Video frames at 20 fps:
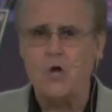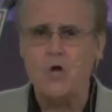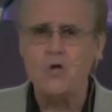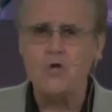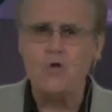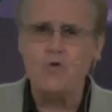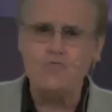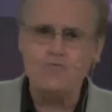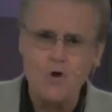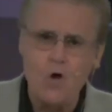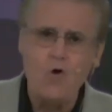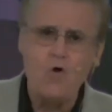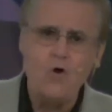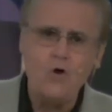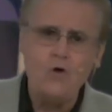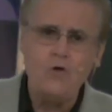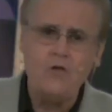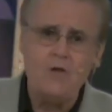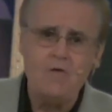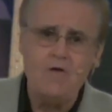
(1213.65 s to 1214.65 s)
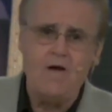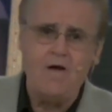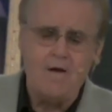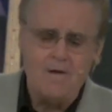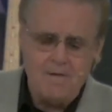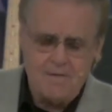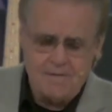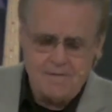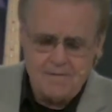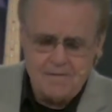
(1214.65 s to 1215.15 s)
Do you know who you
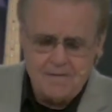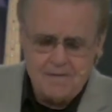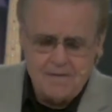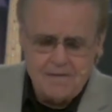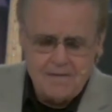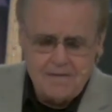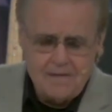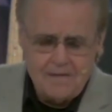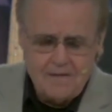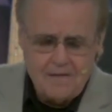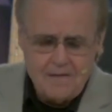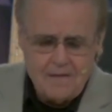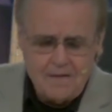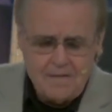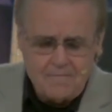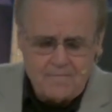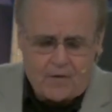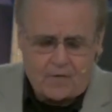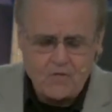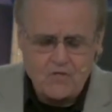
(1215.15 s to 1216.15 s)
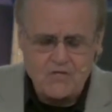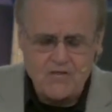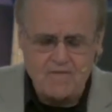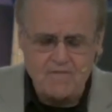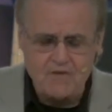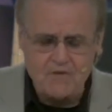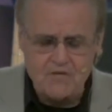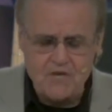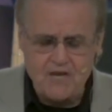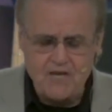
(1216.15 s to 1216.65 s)
are? Verse
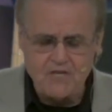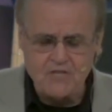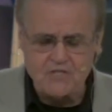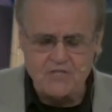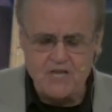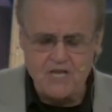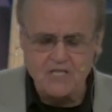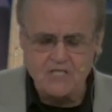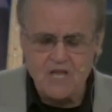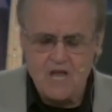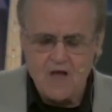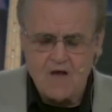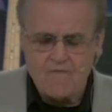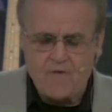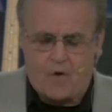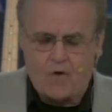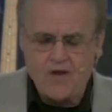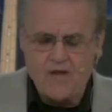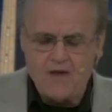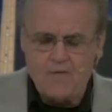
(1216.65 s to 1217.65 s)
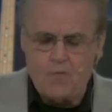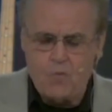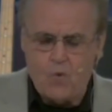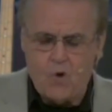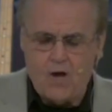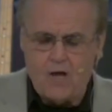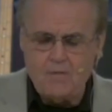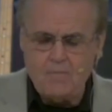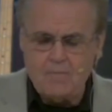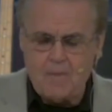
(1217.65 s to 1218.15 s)
17 says, For if
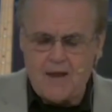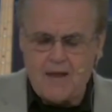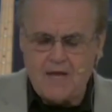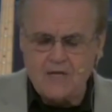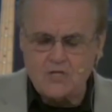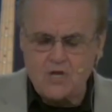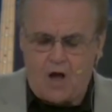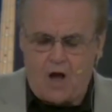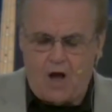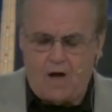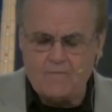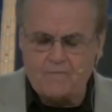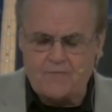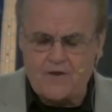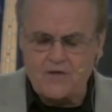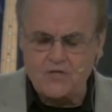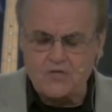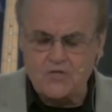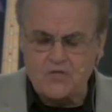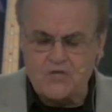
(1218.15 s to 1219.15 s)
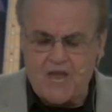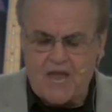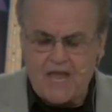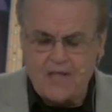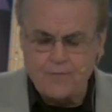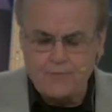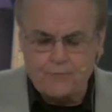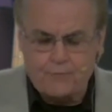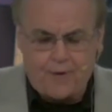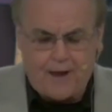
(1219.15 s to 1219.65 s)
one man's offense
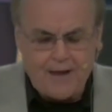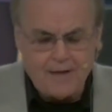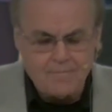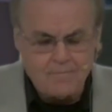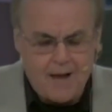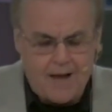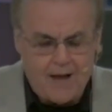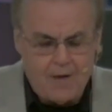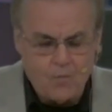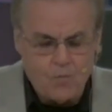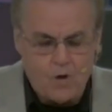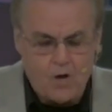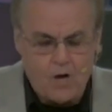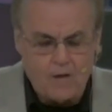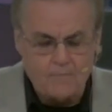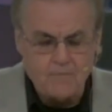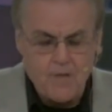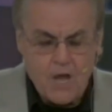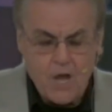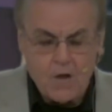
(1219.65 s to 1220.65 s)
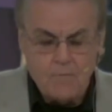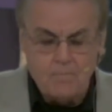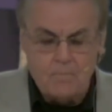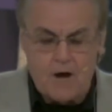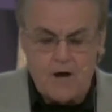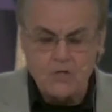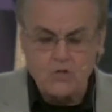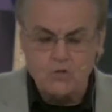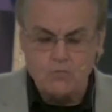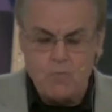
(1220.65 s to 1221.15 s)
death reigned by one,
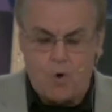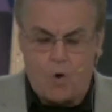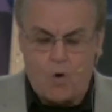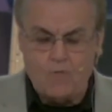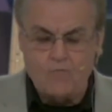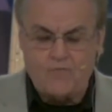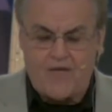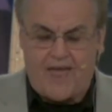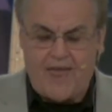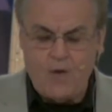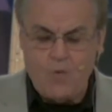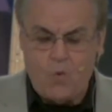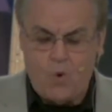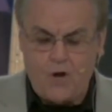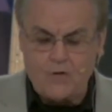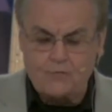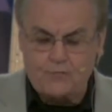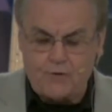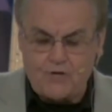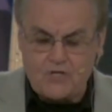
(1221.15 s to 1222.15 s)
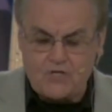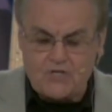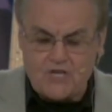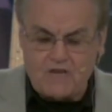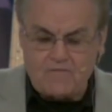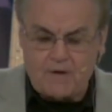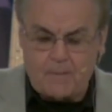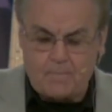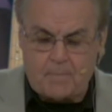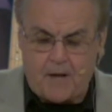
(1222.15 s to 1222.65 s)
much more they which
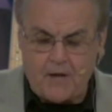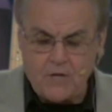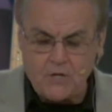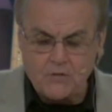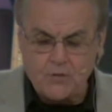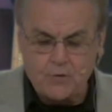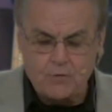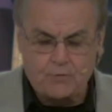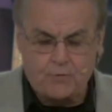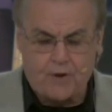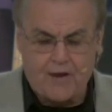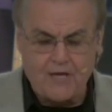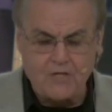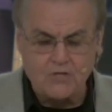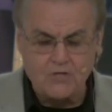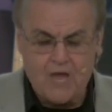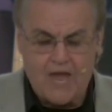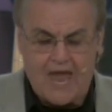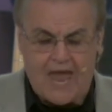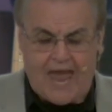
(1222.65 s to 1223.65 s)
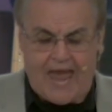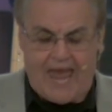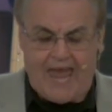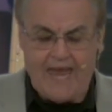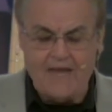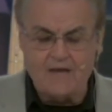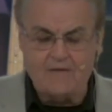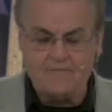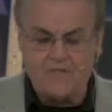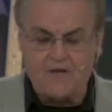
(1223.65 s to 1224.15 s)
receive abundance of grace
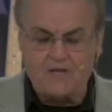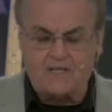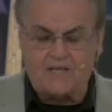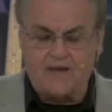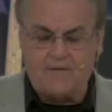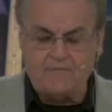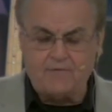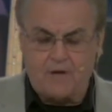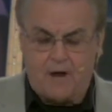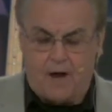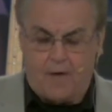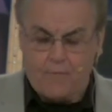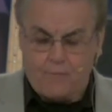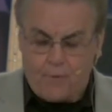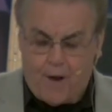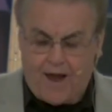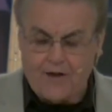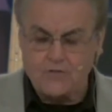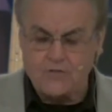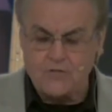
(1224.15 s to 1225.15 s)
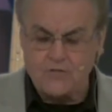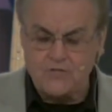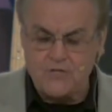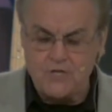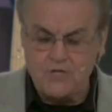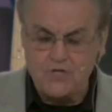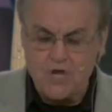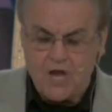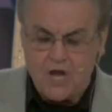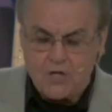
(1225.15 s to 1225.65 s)
and of the gift of
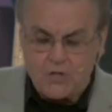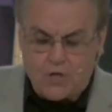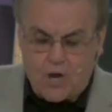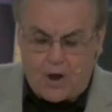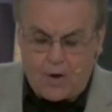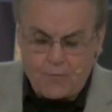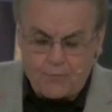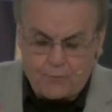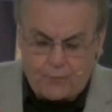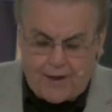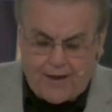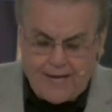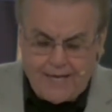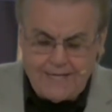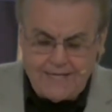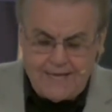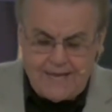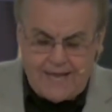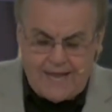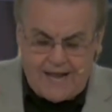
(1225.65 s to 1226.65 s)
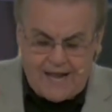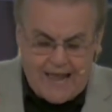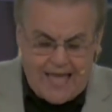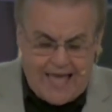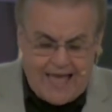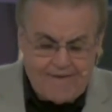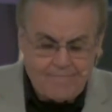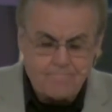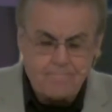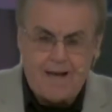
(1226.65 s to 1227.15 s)
righteousness shall reign in
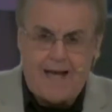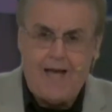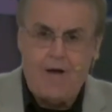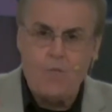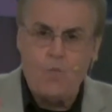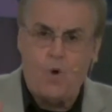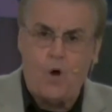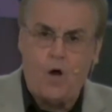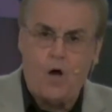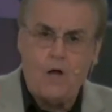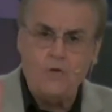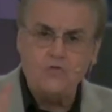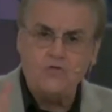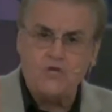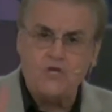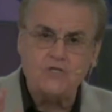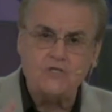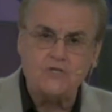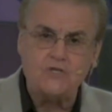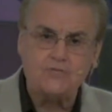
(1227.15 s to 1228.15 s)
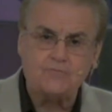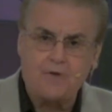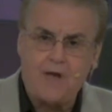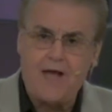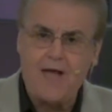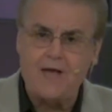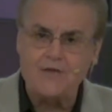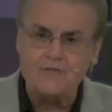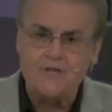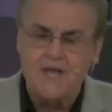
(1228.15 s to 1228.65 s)
life by one, Jesus
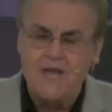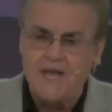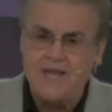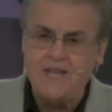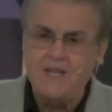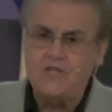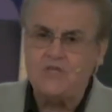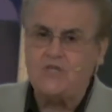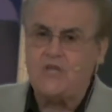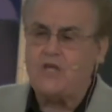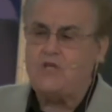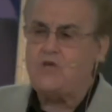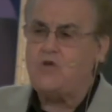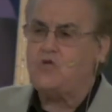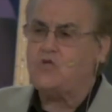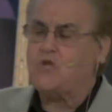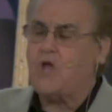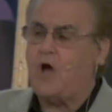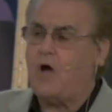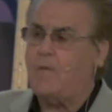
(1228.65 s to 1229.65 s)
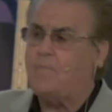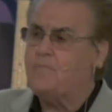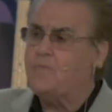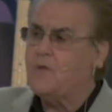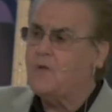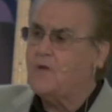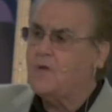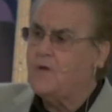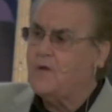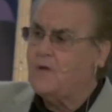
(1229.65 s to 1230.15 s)
Christ. It didn't say you shall
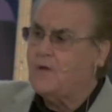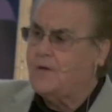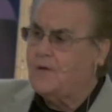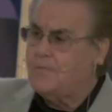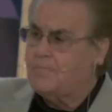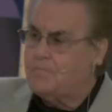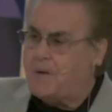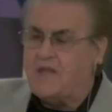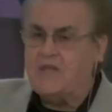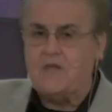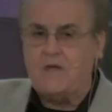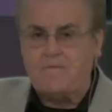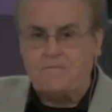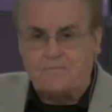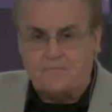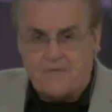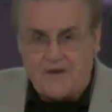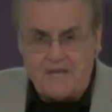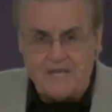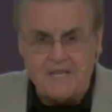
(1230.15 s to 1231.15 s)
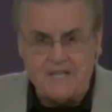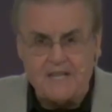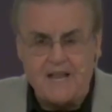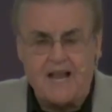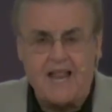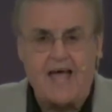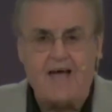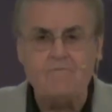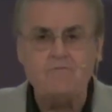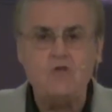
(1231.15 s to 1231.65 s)
be defeated in
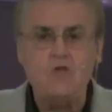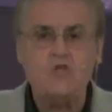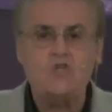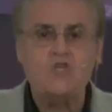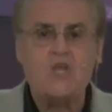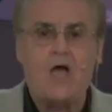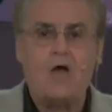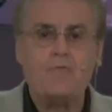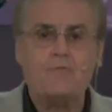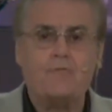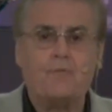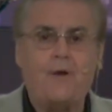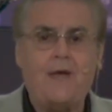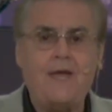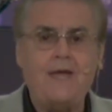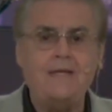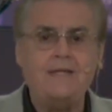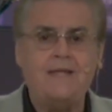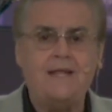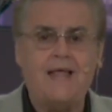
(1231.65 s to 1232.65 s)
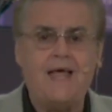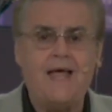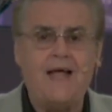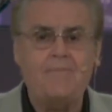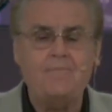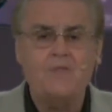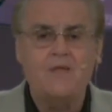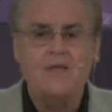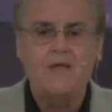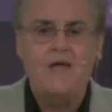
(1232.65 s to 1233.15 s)
life, you shall reign in
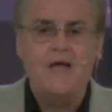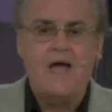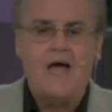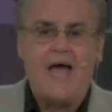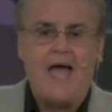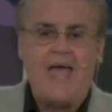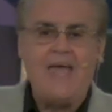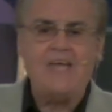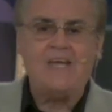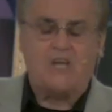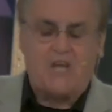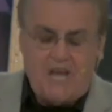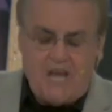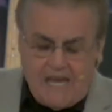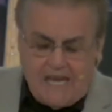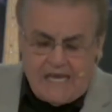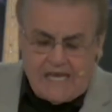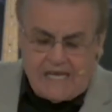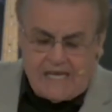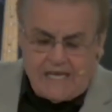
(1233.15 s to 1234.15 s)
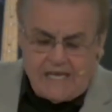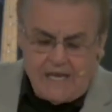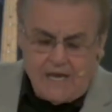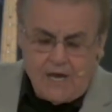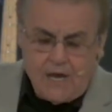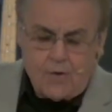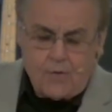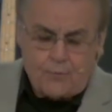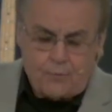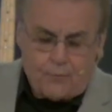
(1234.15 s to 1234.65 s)
life. A
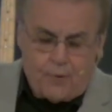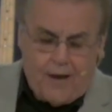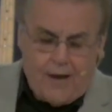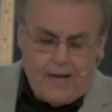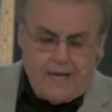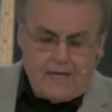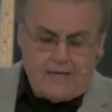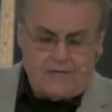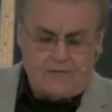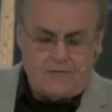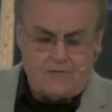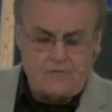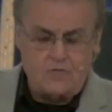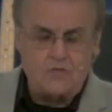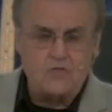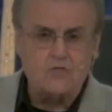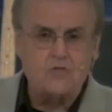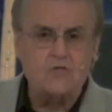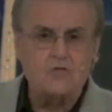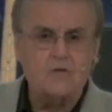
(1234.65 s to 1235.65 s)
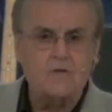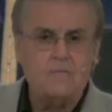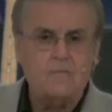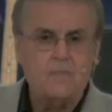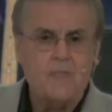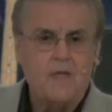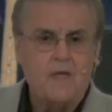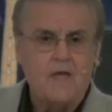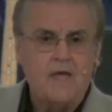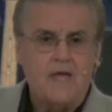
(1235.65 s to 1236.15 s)
king reigns.
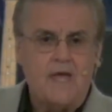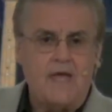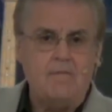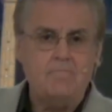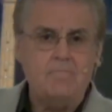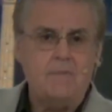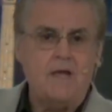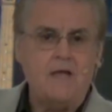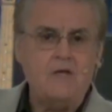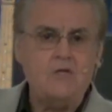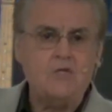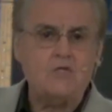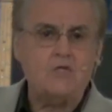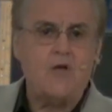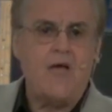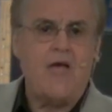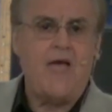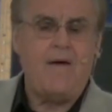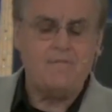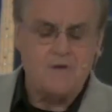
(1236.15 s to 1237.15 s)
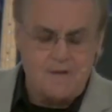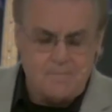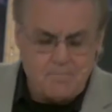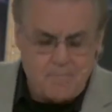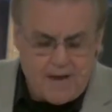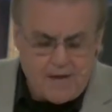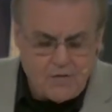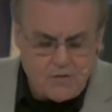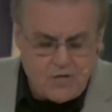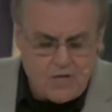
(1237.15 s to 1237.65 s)
It means to have
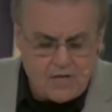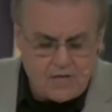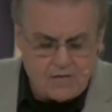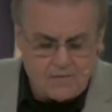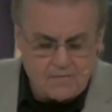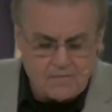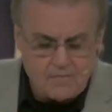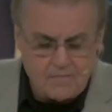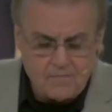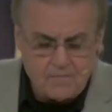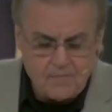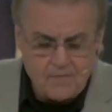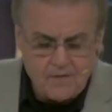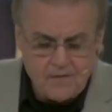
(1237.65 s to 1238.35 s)
dominion.